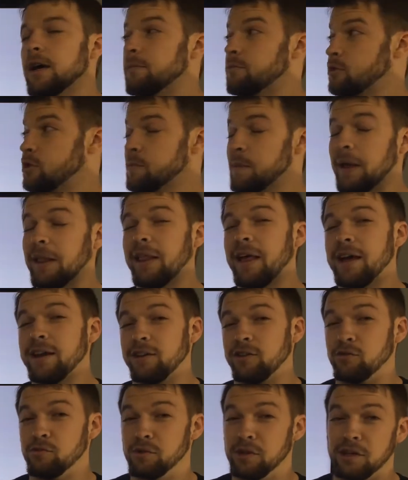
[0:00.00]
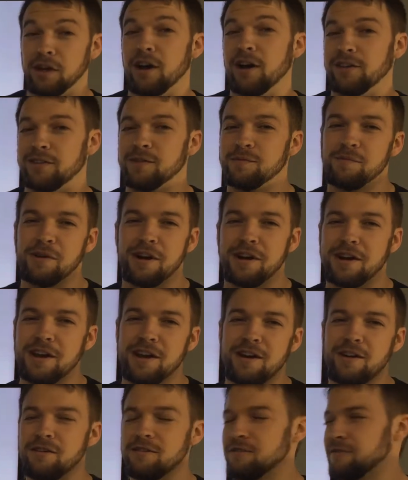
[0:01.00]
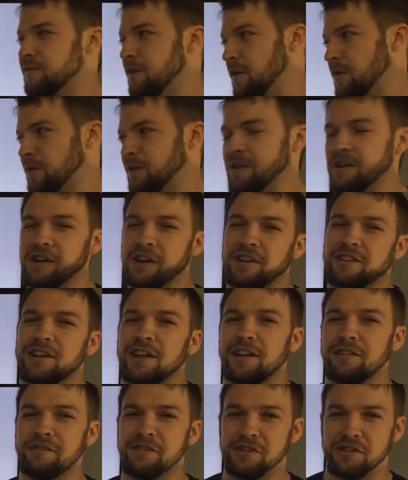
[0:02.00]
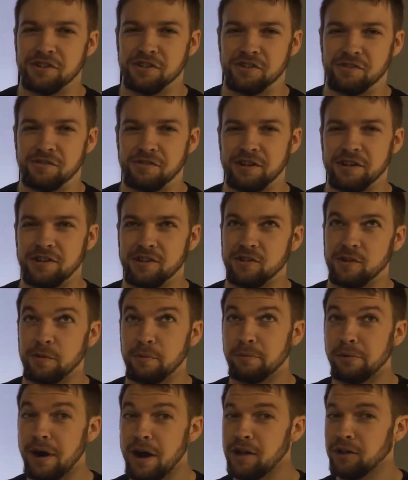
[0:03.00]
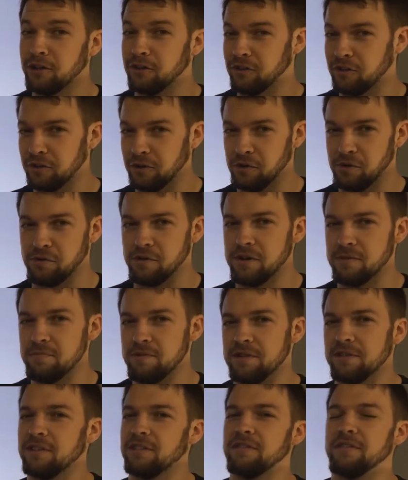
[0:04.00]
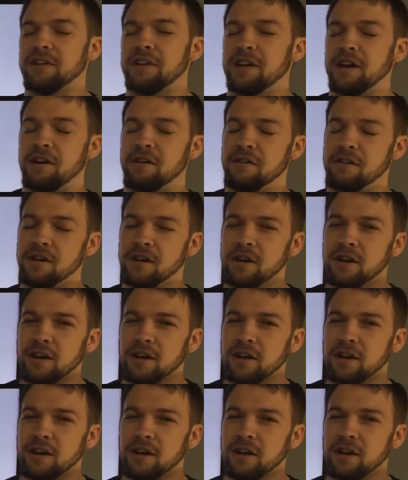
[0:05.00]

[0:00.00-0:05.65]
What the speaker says: I'm sure my lighting is really awesome right now, focusing on a television screen, so it probably looks a little creepy in this video,